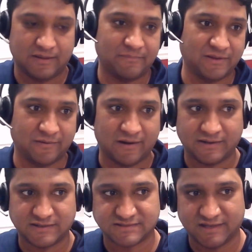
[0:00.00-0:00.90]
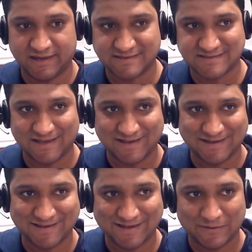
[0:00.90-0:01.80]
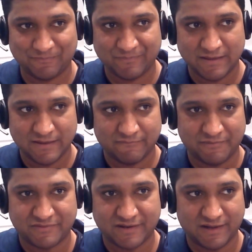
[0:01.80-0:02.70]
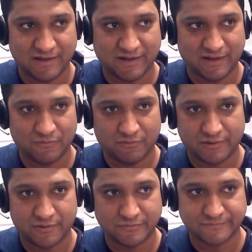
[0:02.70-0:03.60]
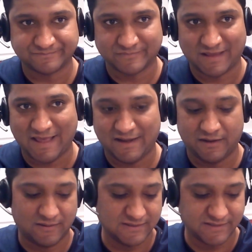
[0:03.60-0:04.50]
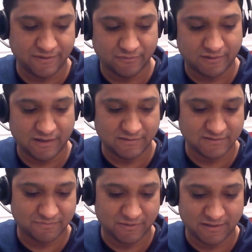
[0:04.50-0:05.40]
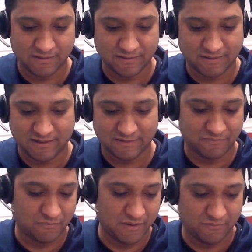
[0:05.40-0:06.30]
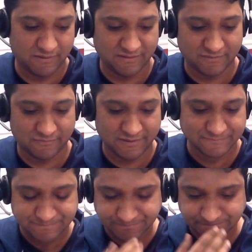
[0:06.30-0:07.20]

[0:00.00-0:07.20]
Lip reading: I'm in the United States, and we were sending data over to, I don't know, let's say Ukraine in this particular case for whatever reason, right?